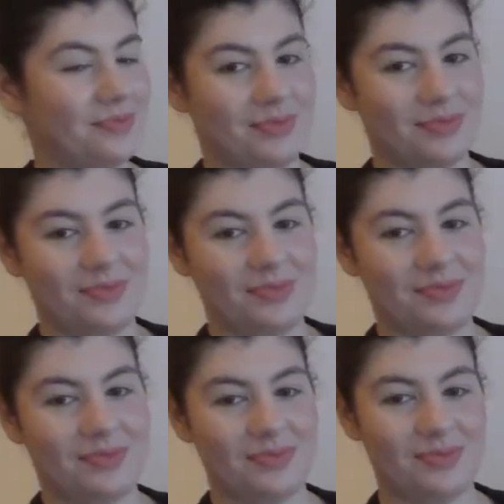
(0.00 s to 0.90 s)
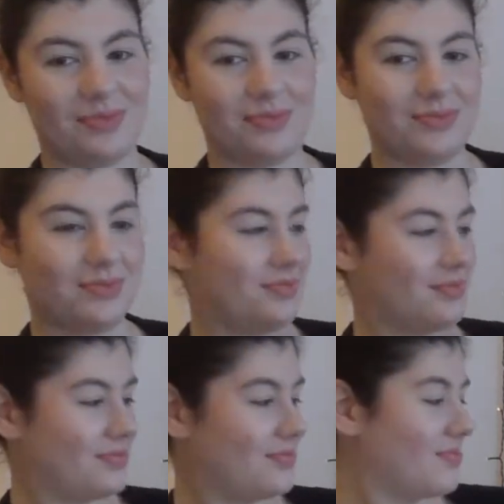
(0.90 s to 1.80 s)

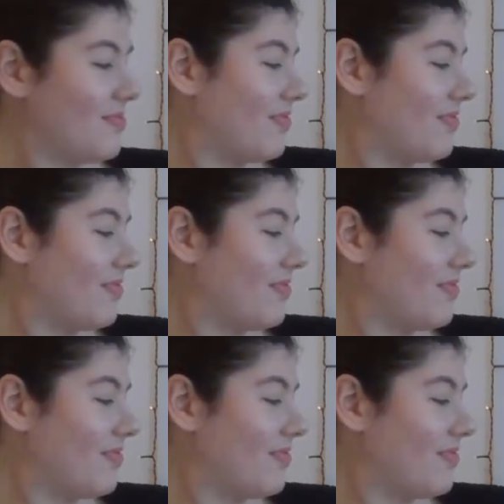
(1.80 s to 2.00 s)
Nothing is said.